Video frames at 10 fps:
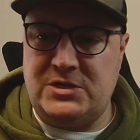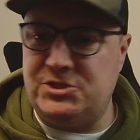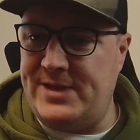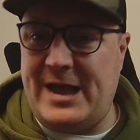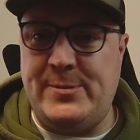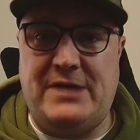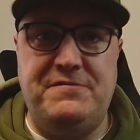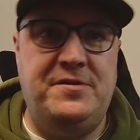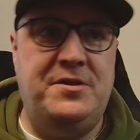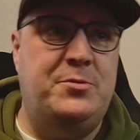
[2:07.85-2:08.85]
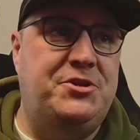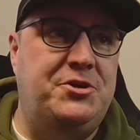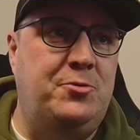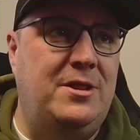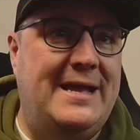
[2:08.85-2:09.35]
So yeah, without further
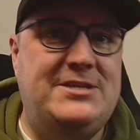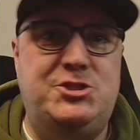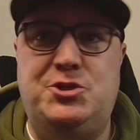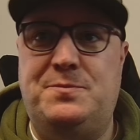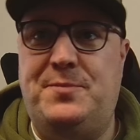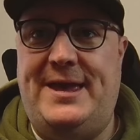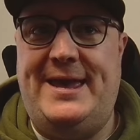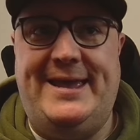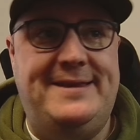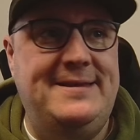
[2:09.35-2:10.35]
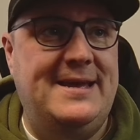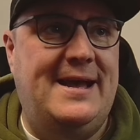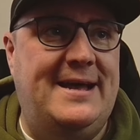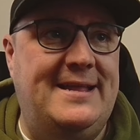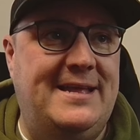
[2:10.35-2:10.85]
ado, let's jump in
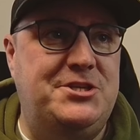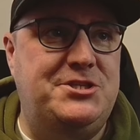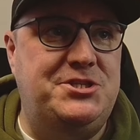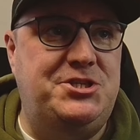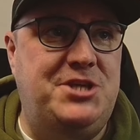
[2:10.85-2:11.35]
and let's